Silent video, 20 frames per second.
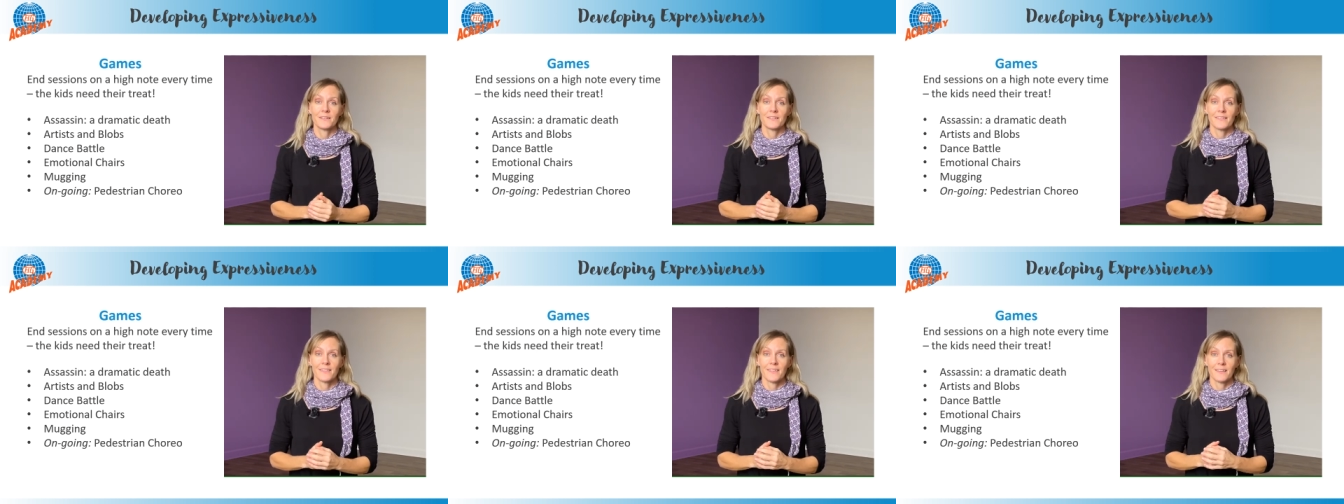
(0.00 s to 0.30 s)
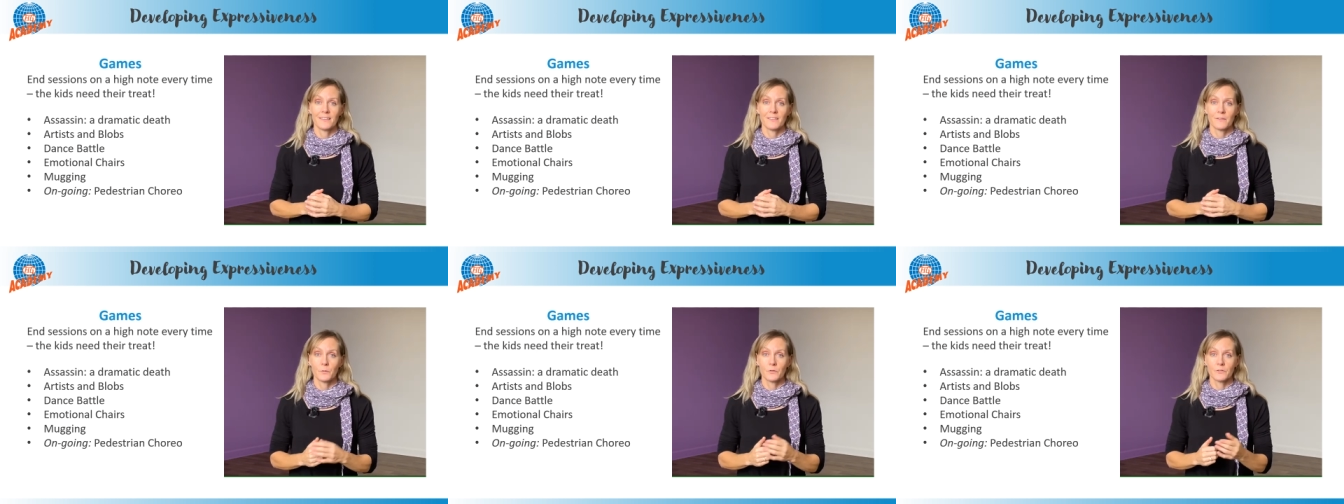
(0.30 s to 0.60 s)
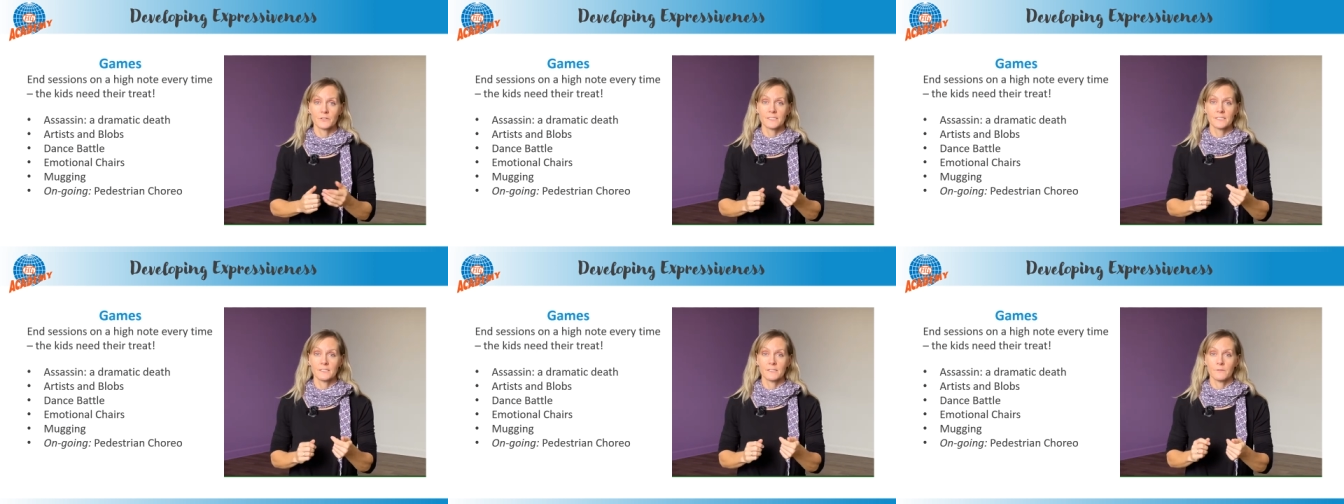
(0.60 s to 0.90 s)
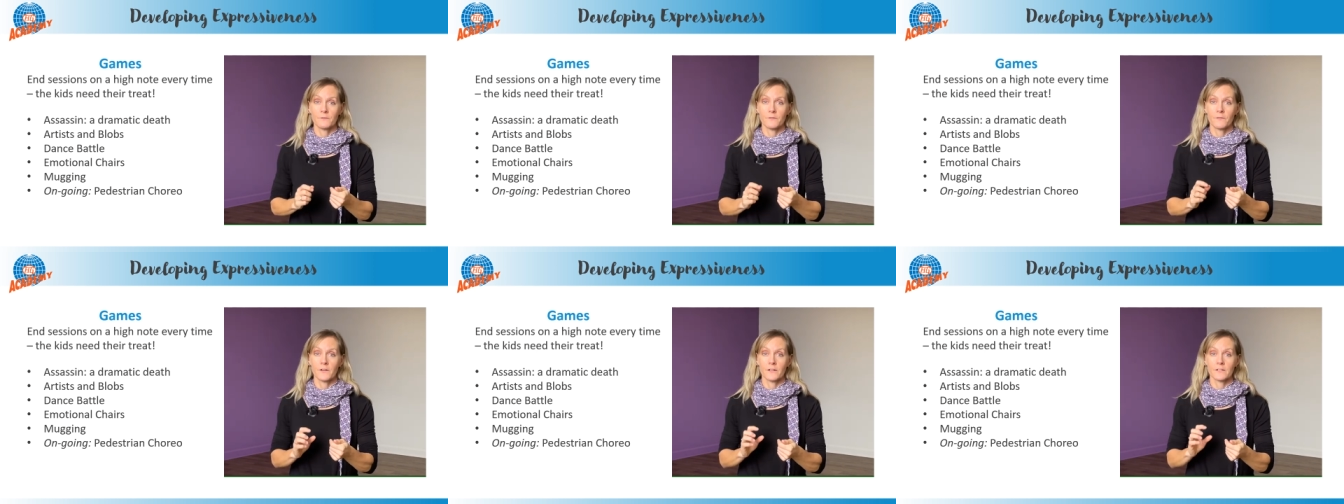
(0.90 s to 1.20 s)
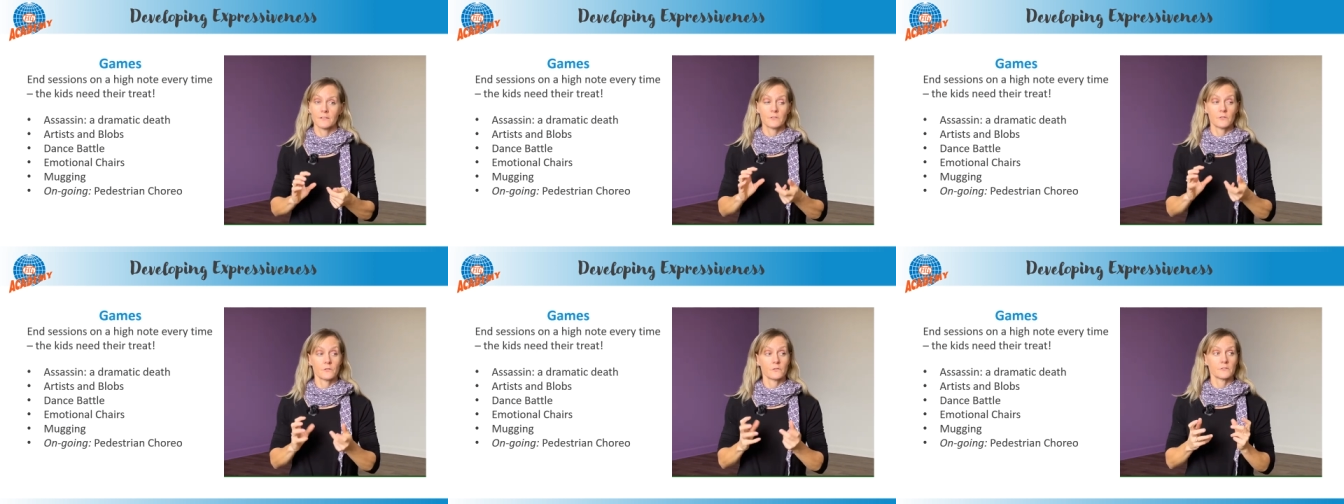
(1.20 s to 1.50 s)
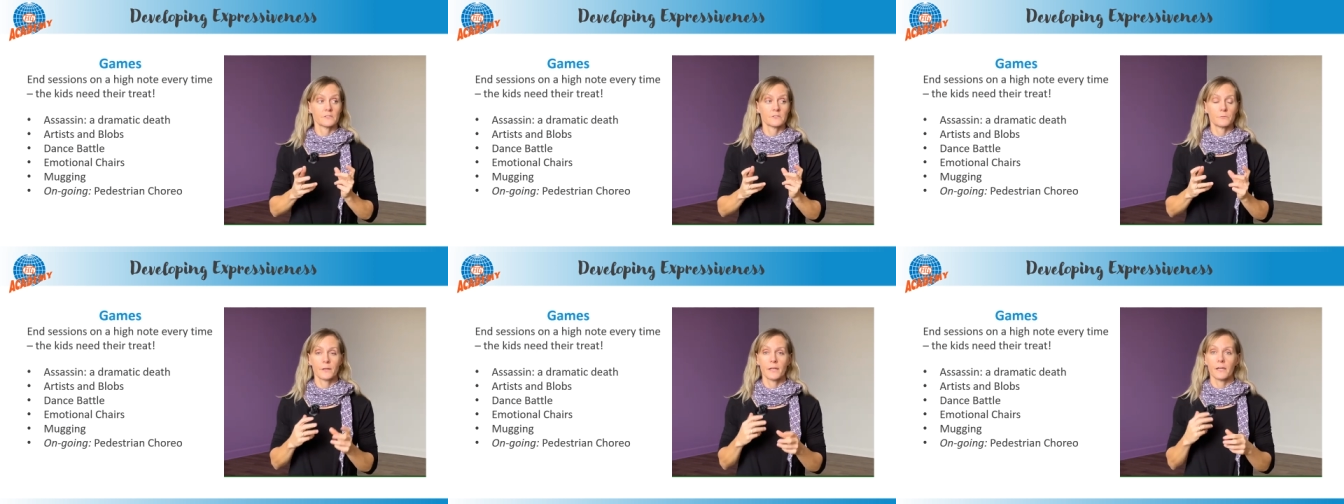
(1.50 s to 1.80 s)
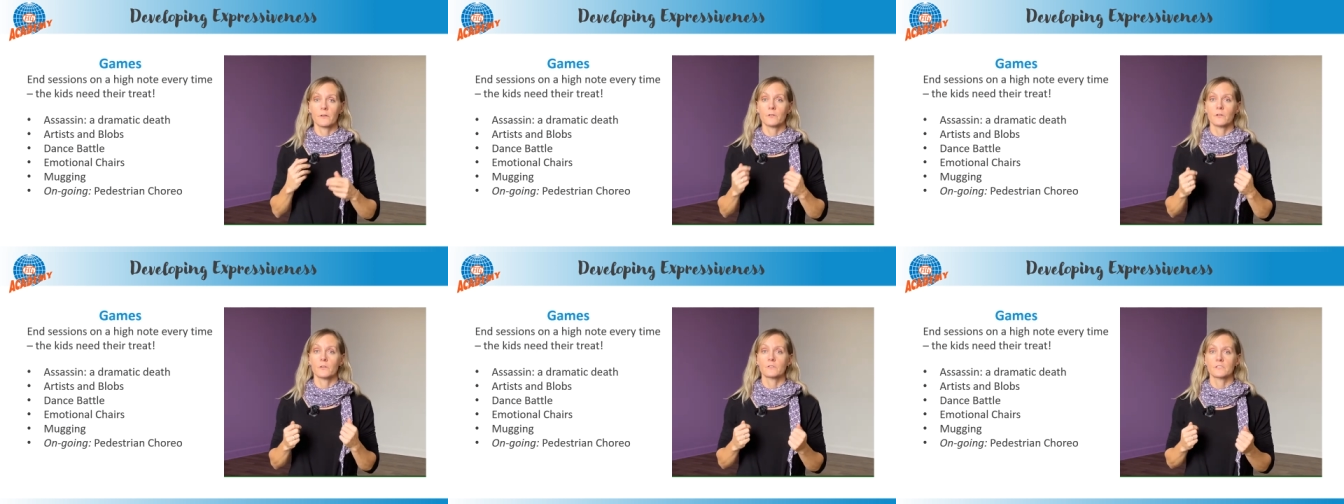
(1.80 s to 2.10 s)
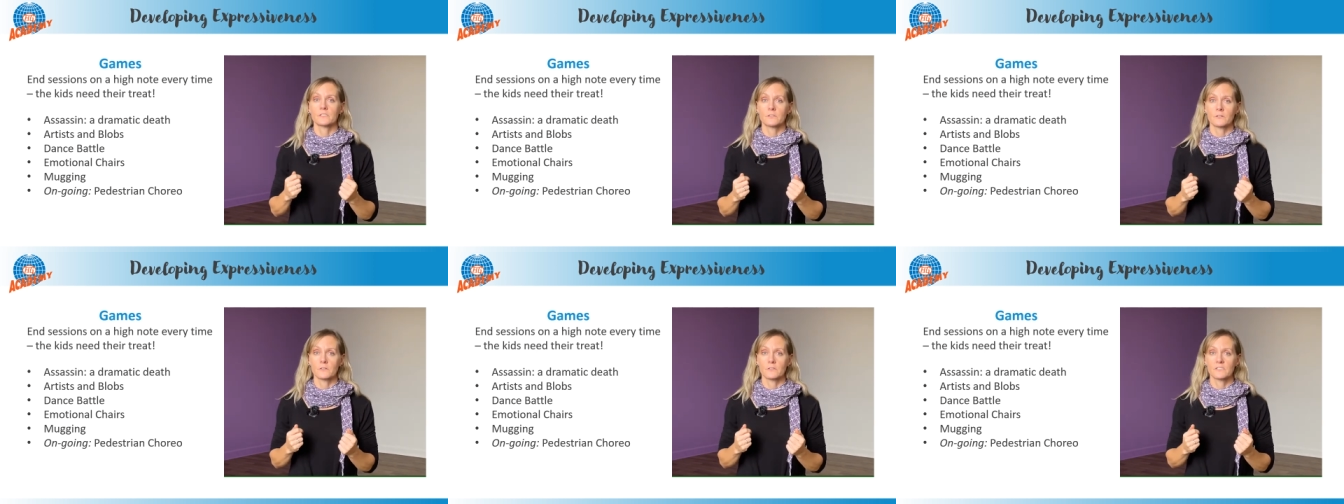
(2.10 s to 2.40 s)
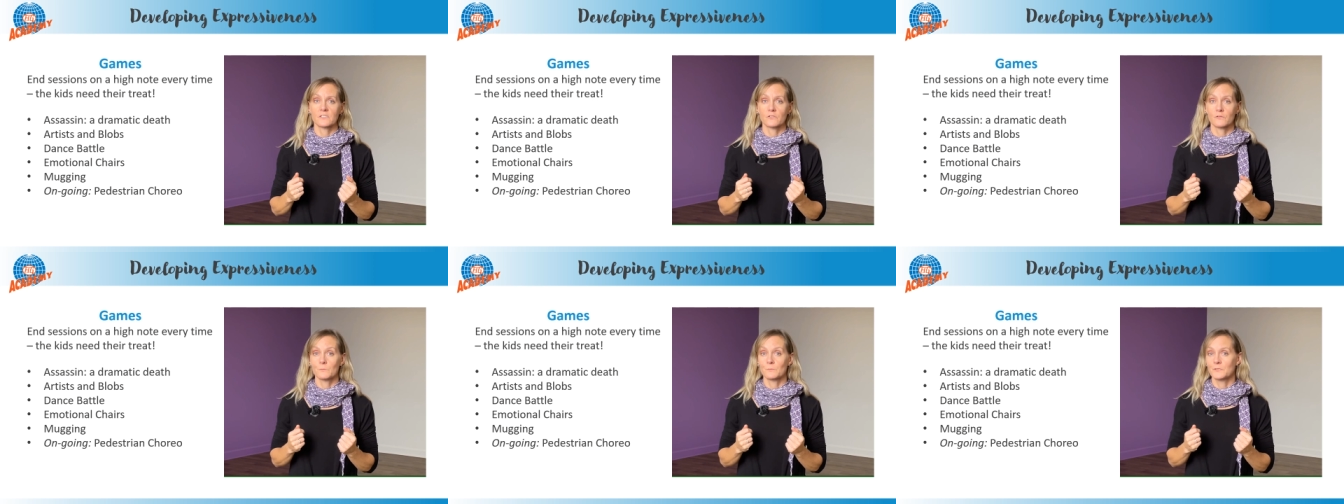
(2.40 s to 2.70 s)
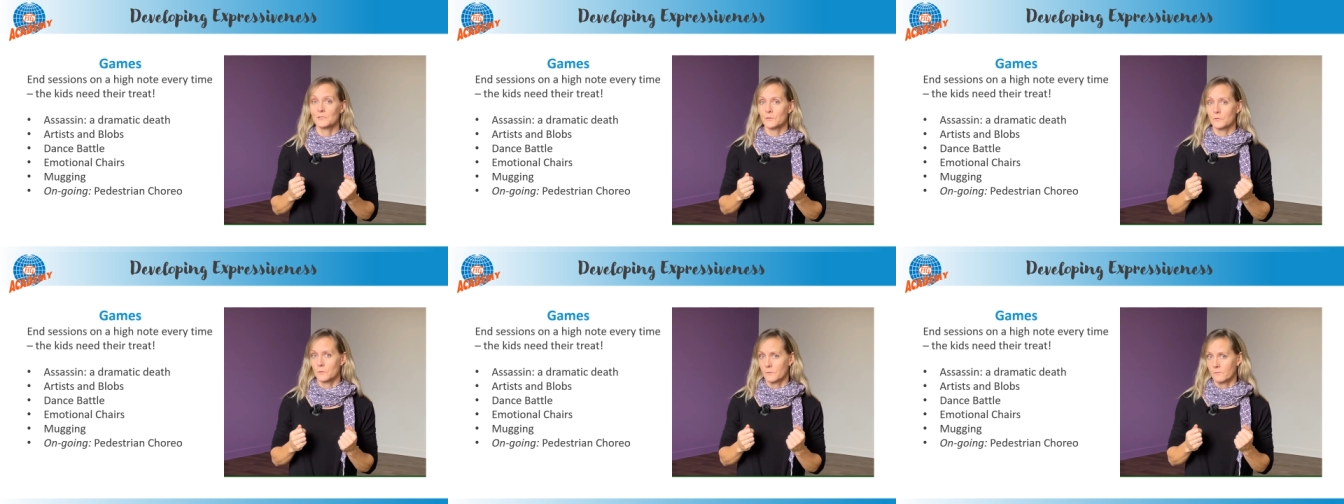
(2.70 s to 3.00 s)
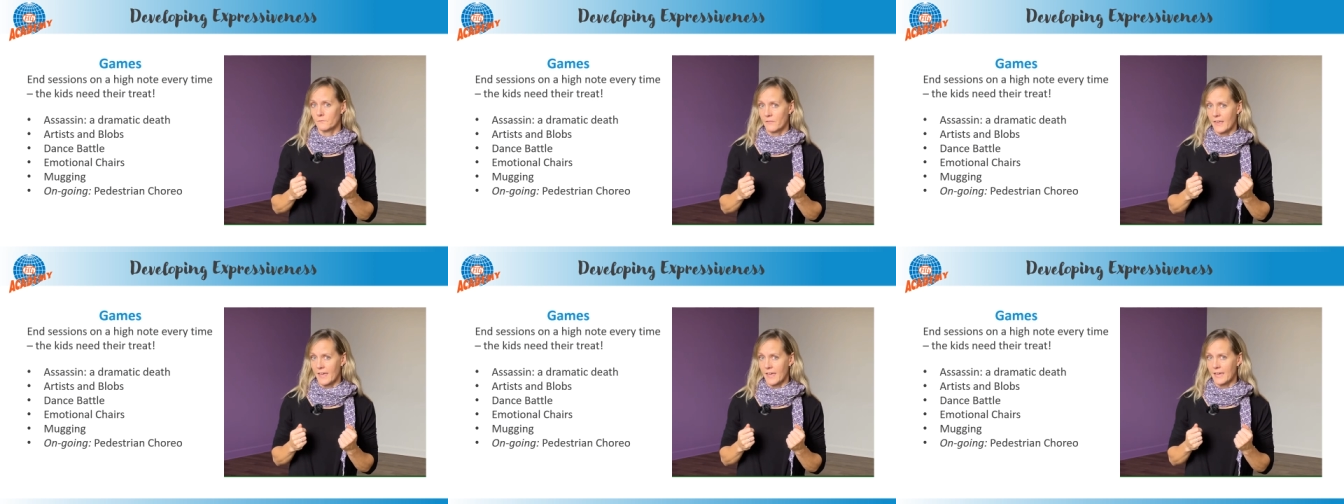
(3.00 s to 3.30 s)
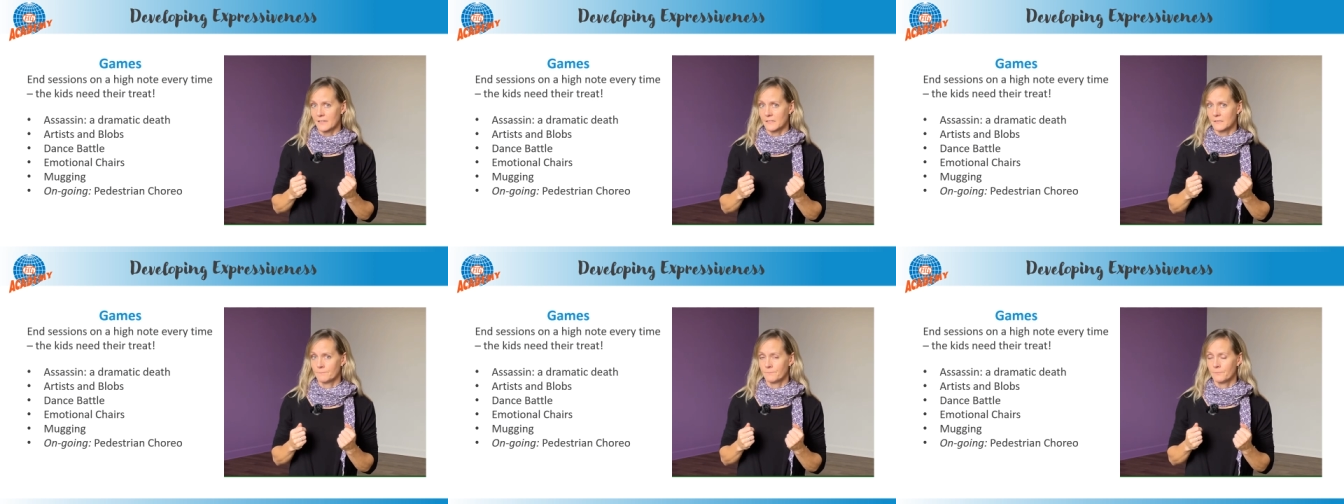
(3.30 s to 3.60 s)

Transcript: that the person in front turns around or starts to observe that.